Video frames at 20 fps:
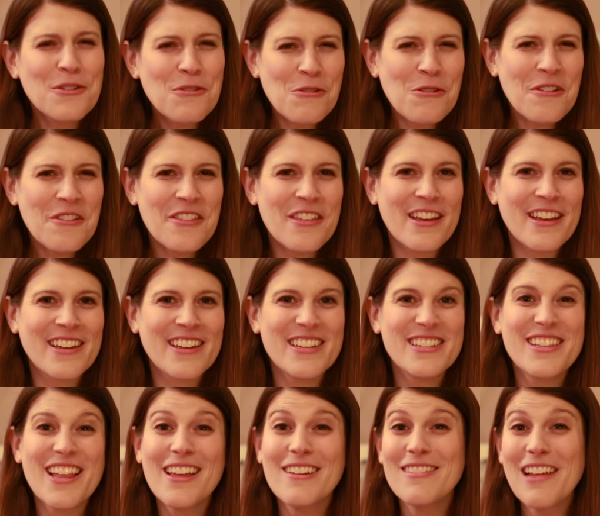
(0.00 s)
The cool thing
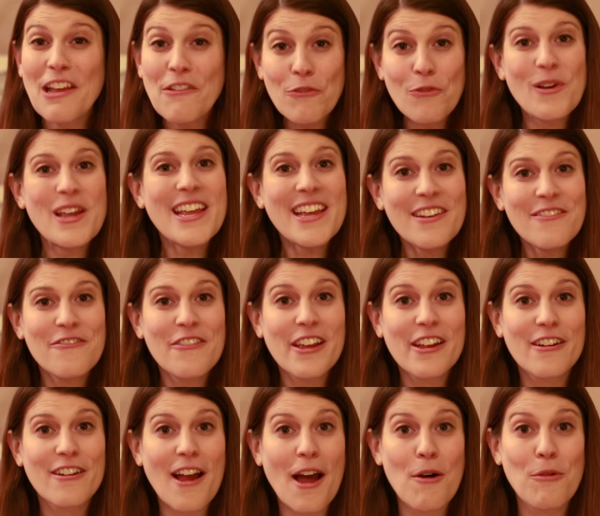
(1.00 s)
is that if we can
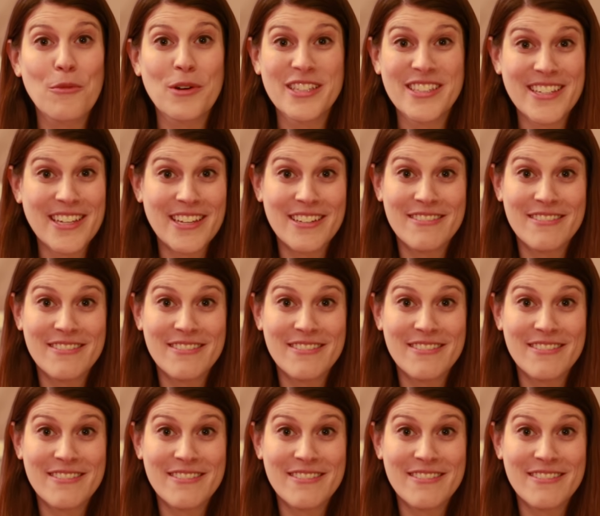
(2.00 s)
figure out what's